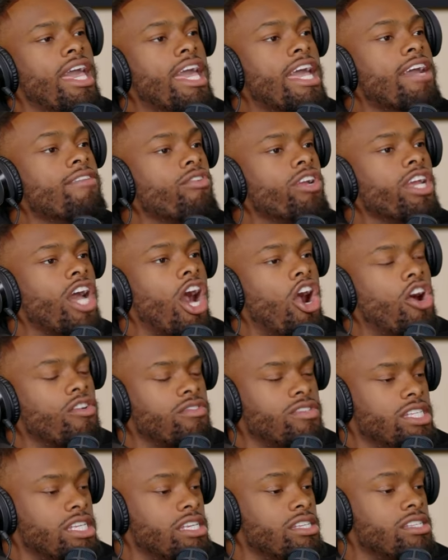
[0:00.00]
every
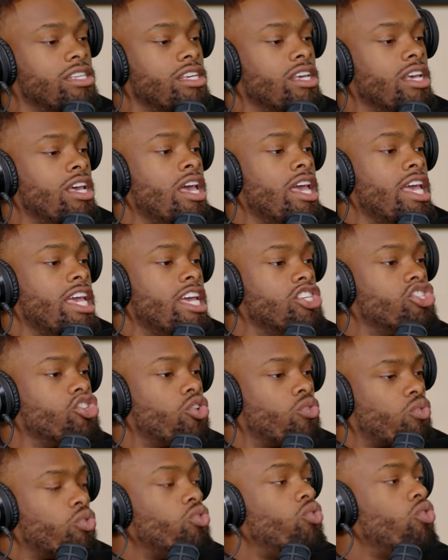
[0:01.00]
offseason, it's a
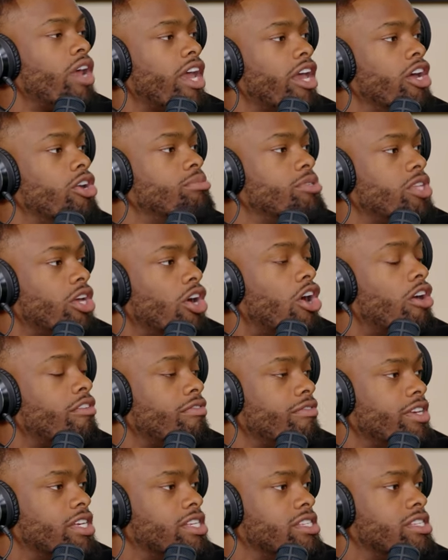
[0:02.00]
rule that helps the
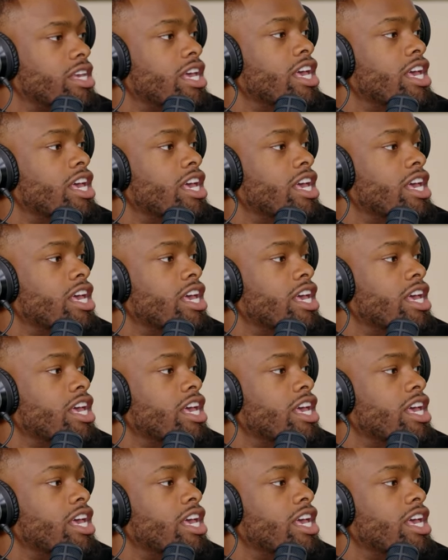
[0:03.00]
offense.